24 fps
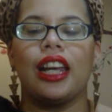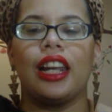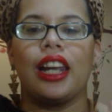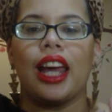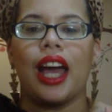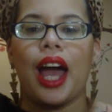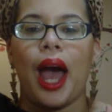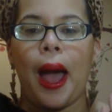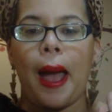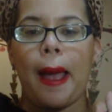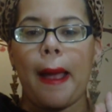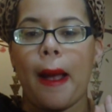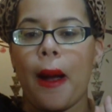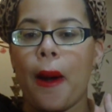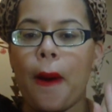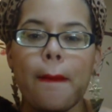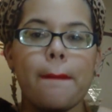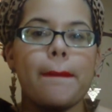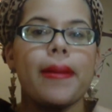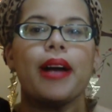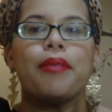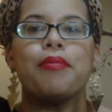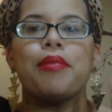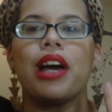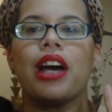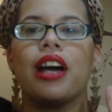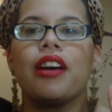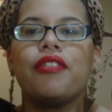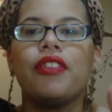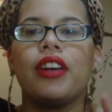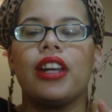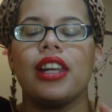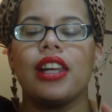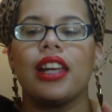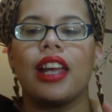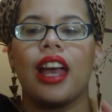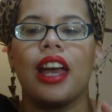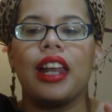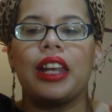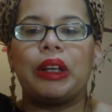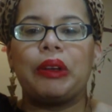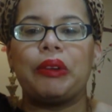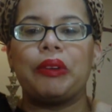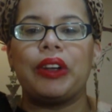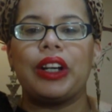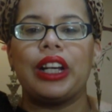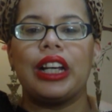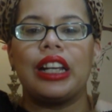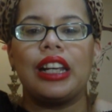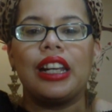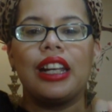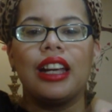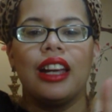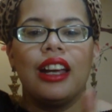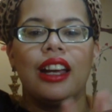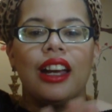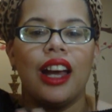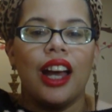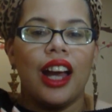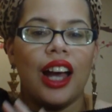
and I hope I'm not offending anyone